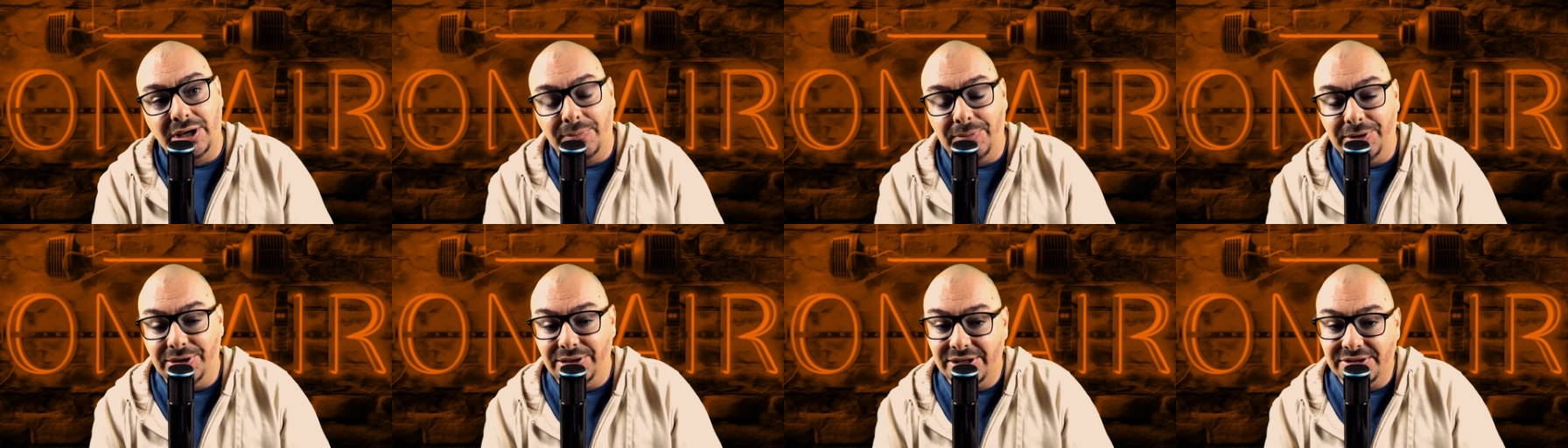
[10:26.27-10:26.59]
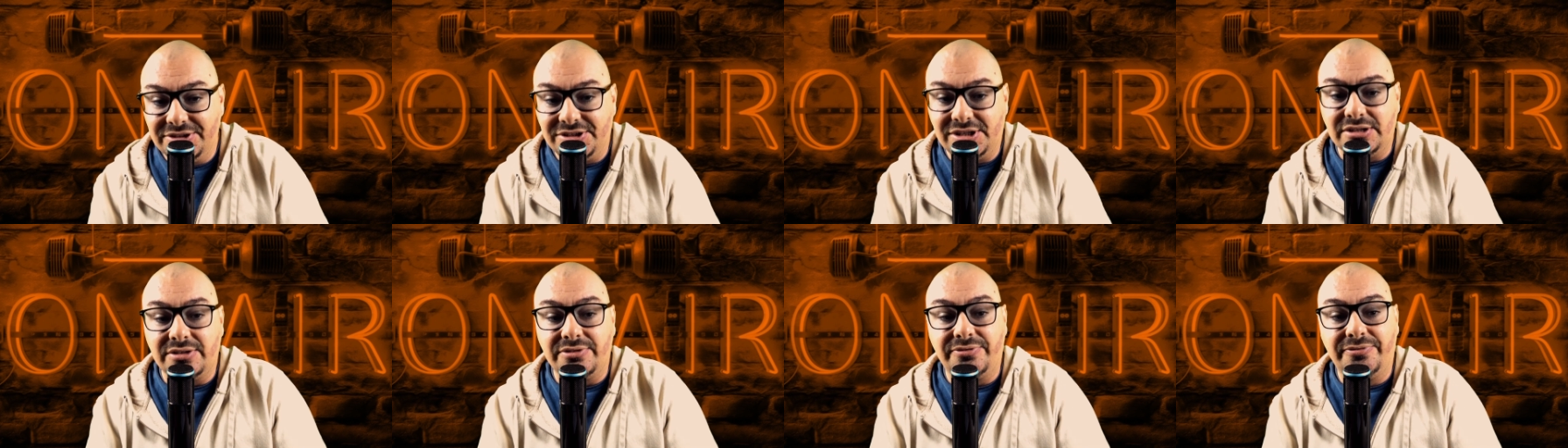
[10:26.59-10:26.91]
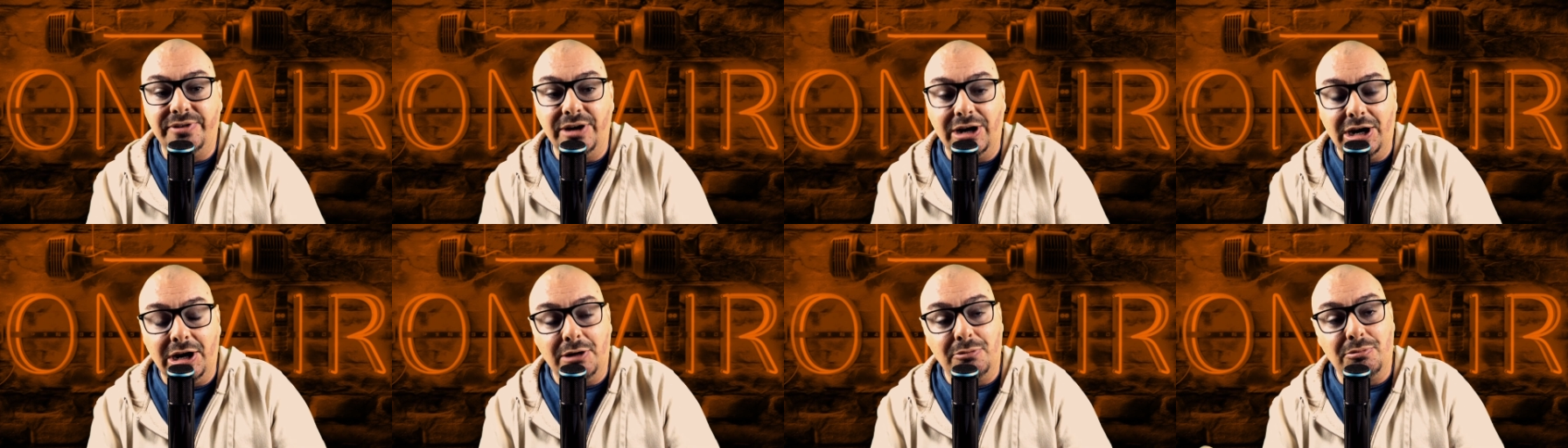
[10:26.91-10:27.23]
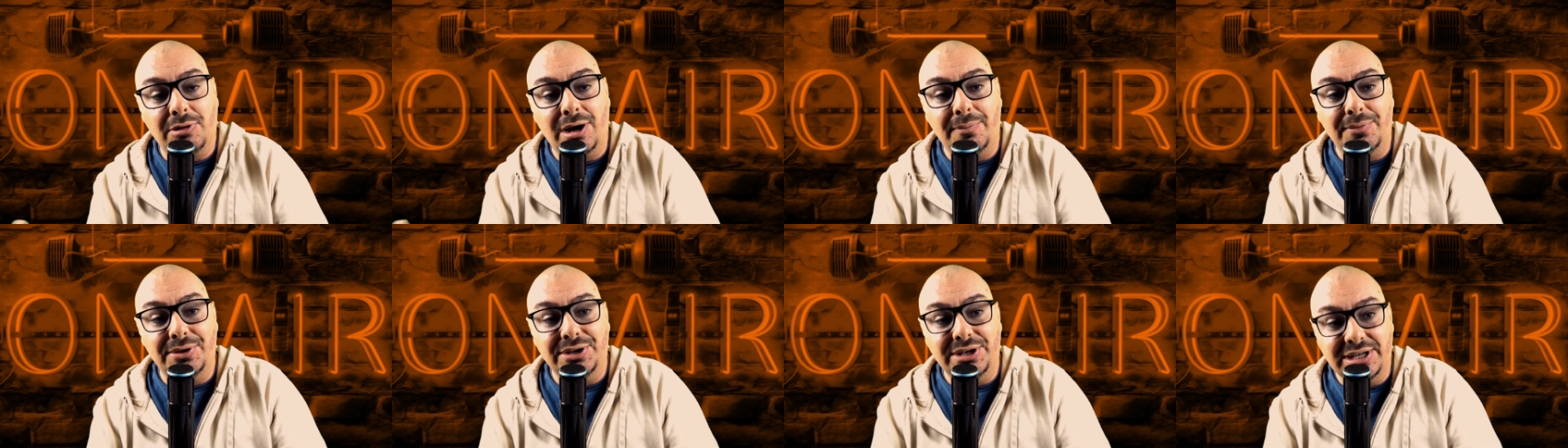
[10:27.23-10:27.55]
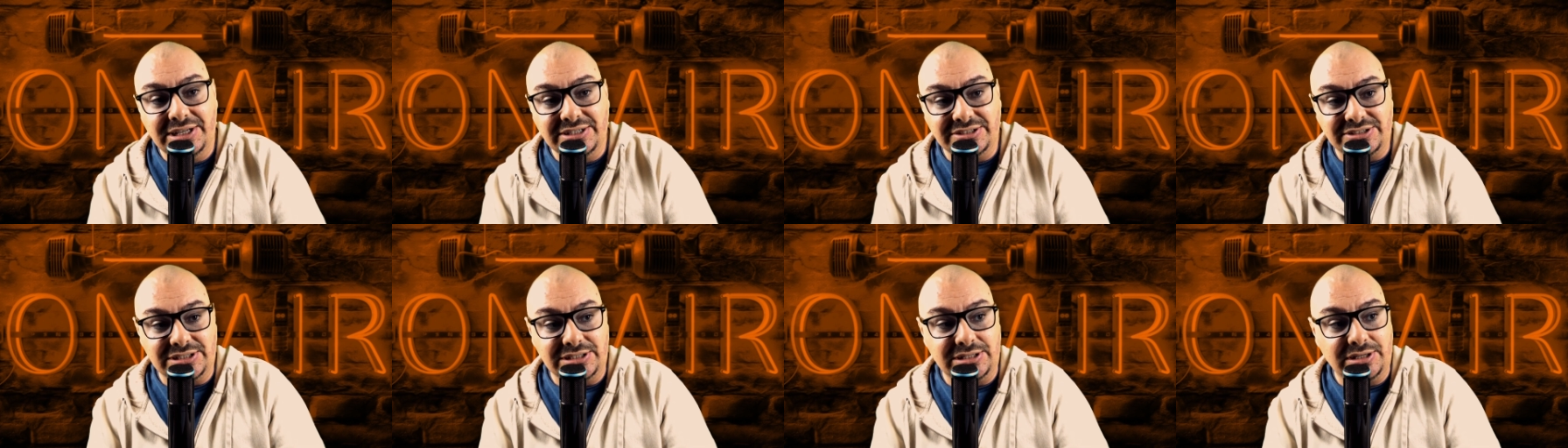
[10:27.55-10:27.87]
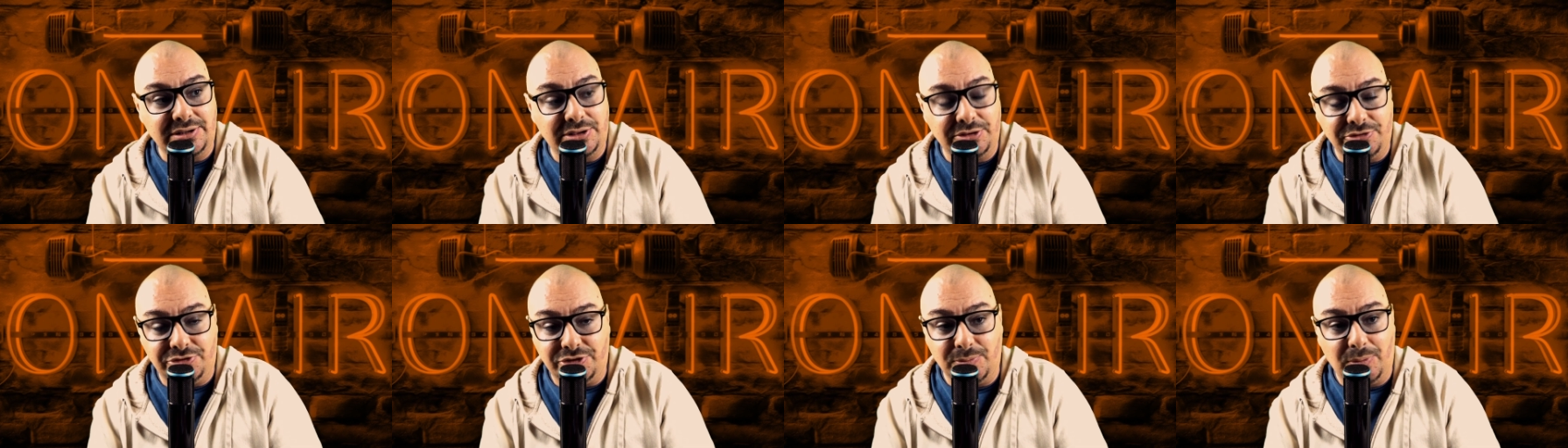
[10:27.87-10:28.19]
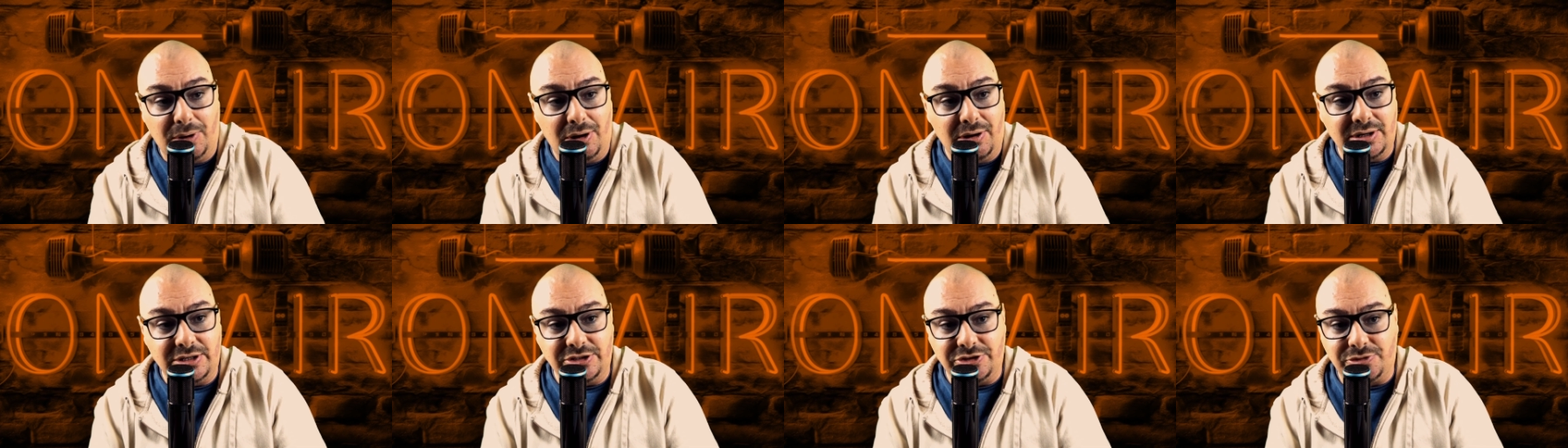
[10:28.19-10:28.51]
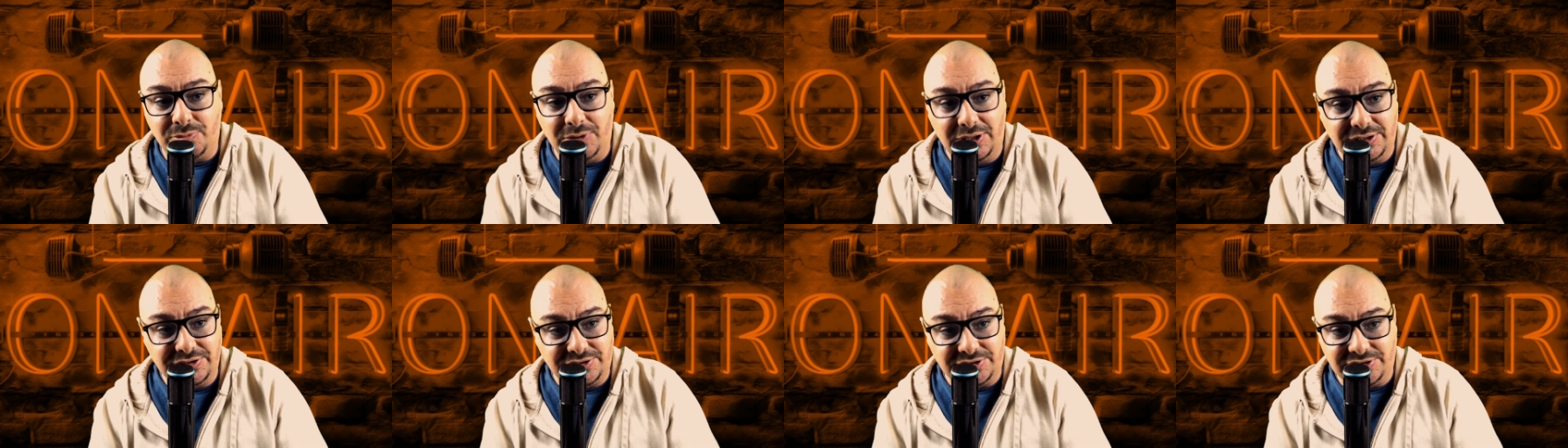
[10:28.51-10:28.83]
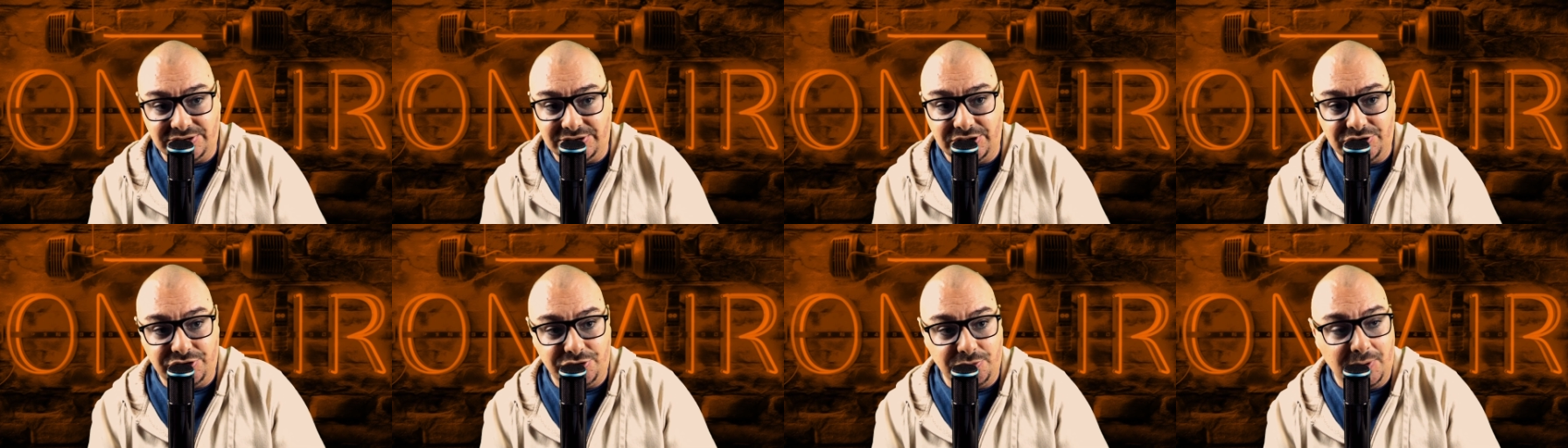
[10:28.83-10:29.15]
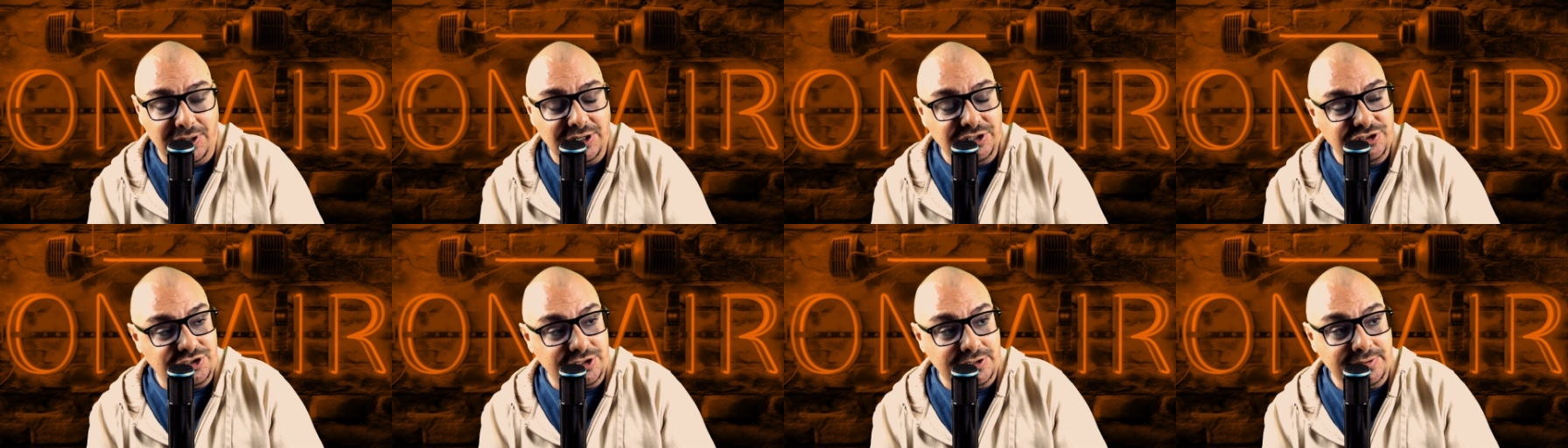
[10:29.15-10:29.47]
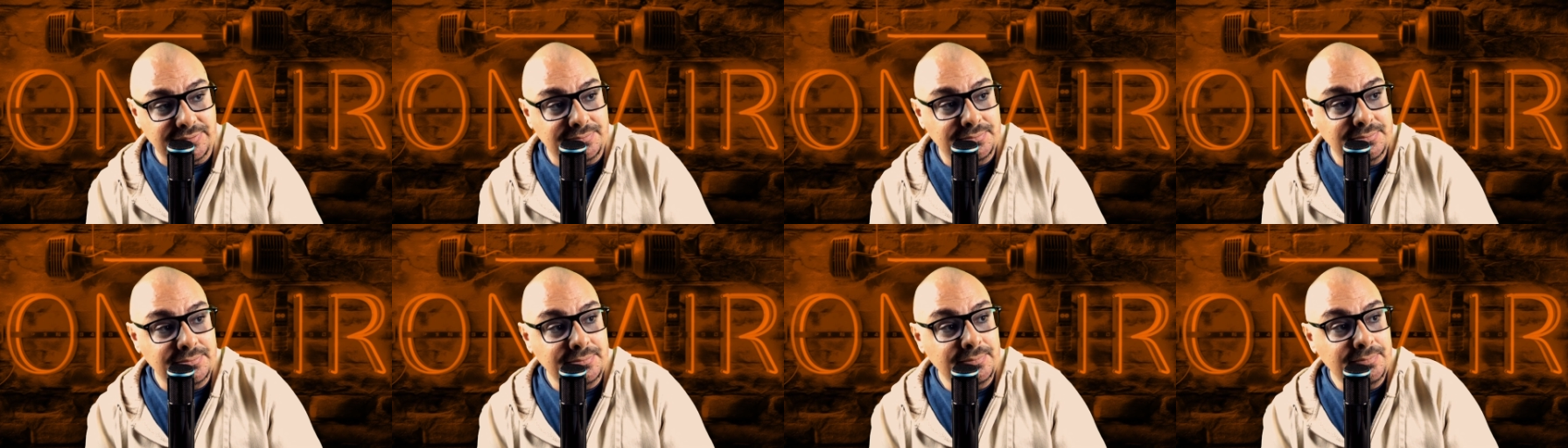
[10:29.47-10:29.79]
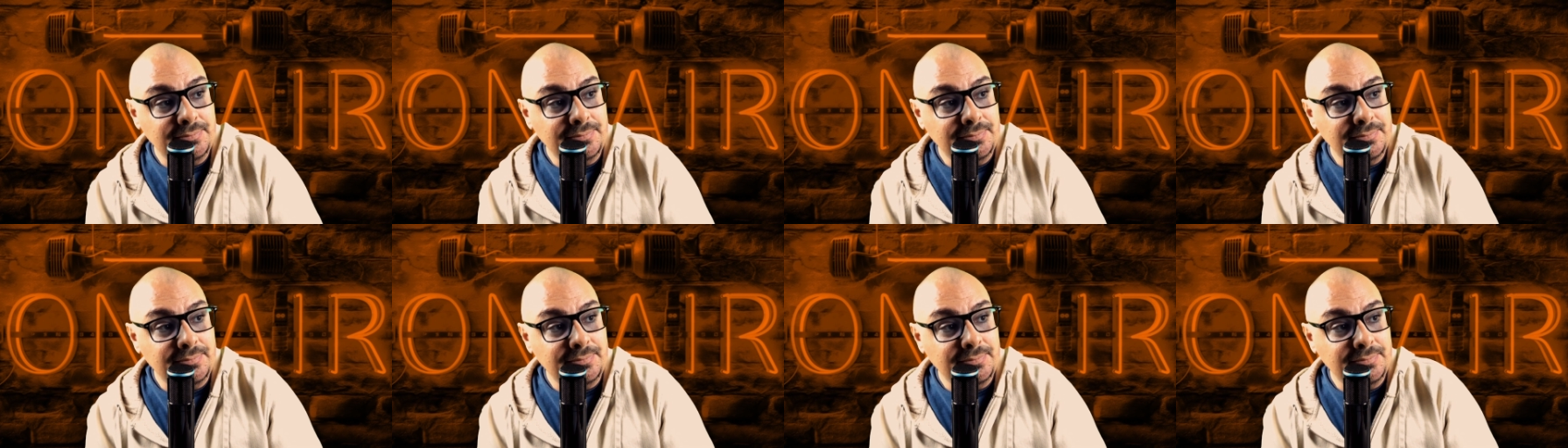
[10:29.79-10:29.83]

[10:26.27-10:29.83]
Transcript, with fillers: I mean, this is very reminiscent of the Jamarcus Russell situation.